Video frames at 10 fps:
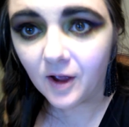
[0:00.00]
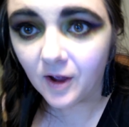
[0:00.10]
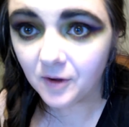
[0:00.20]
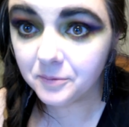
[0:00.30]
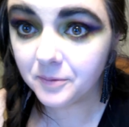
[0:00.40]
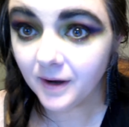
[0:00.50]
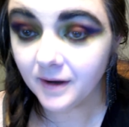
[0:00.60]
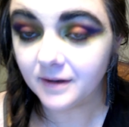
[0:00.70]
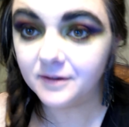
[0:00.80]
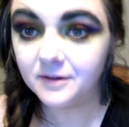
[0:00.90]

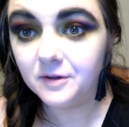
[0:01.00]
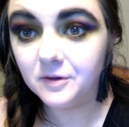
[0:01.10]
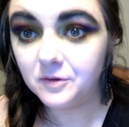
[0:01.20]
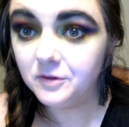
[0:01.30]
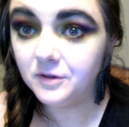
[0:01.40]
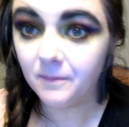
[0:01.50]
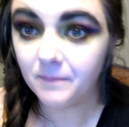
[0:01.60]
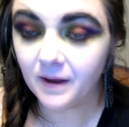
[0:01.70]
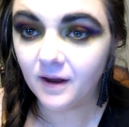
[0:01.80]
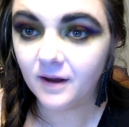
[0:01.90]
Alright, got
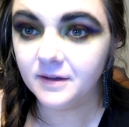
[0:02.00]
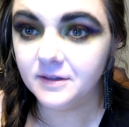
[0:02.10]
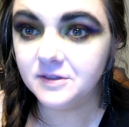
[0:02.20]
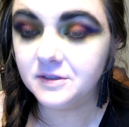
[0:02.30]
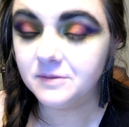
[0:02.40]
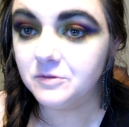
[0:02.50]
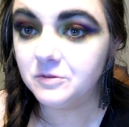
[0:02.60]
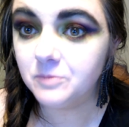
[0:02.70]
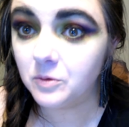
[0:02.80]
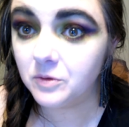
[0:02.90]
my eyes,
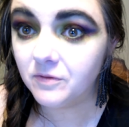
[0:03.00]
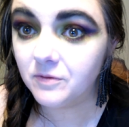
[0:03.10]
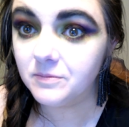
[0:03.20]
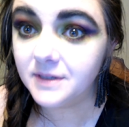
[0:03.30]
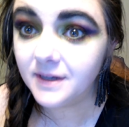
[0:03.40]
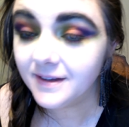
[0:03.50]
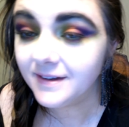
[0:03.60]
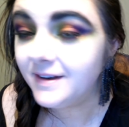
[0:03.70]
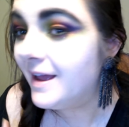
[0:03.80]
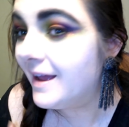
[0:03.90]
both of them
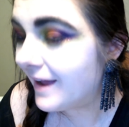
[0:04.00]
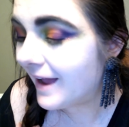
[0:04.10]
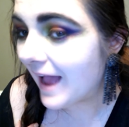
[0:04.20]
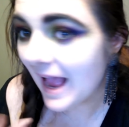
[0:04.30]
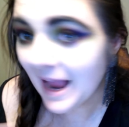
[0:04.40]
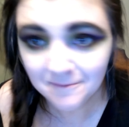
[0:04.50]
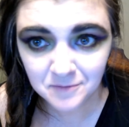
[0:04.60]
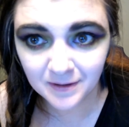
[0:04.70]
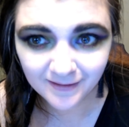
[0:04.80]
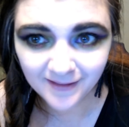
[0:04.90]
done. I
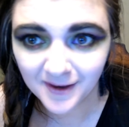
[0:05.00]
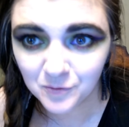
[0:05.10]
really like